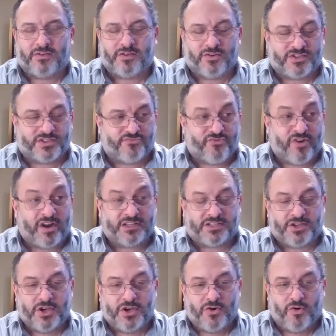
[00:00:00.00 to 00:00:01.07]
you used to
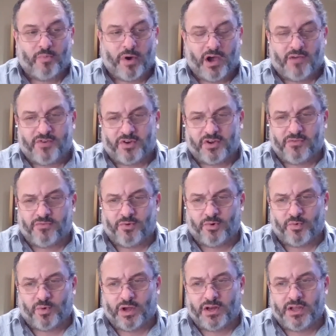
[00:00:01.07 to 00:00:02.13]
rent or buy if you could
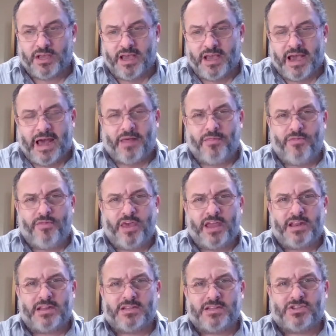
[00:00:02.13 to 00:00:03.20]
afford one. And
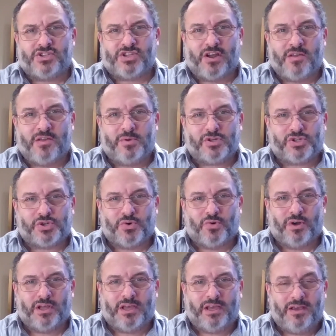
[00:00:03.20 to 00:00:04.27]
then slowly but
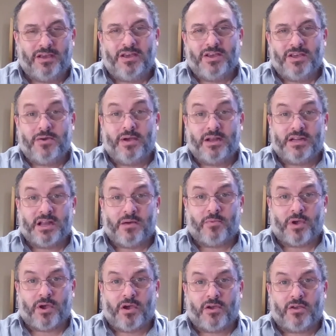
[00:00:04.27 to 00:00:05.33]
surely, you ended
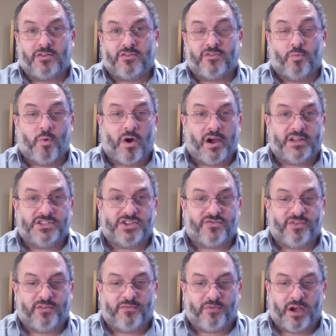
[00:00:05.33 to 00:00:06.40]
up going to
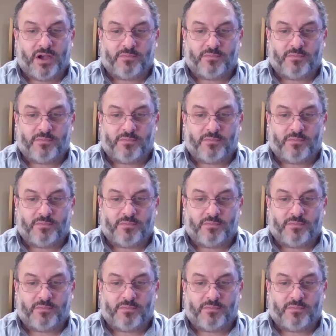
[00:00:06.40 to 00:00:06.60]
widescreen